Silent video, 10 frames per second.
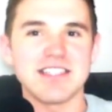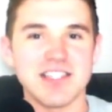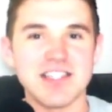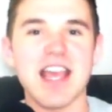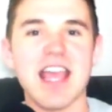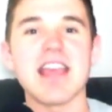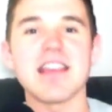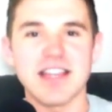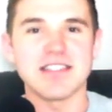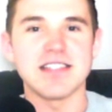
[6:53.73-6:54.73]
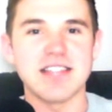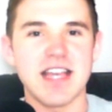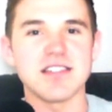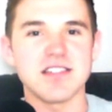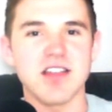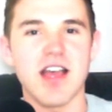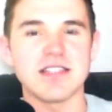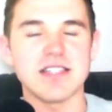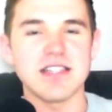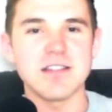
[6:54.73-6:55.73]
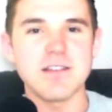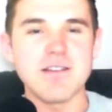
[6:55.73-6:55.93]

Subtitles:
today's society. Yeah.